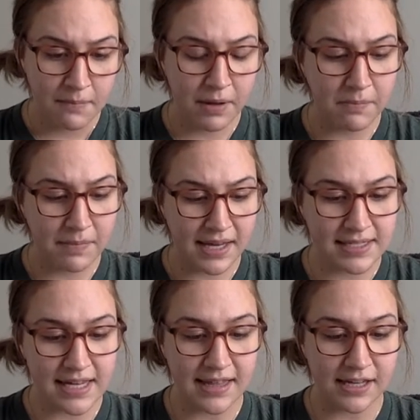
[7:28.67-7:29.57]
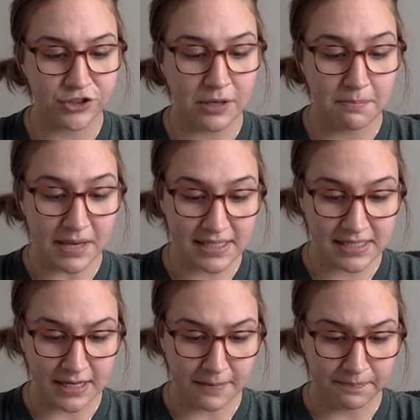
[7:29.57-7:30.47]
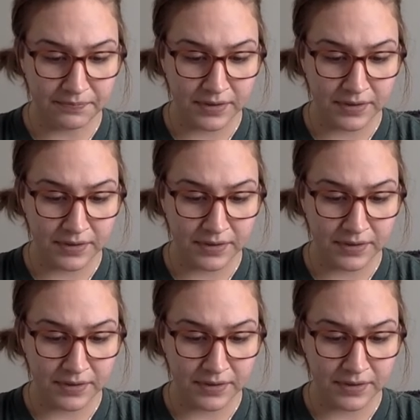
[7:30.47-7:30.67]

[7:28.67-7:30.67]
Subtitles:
but Meg said that she missed him.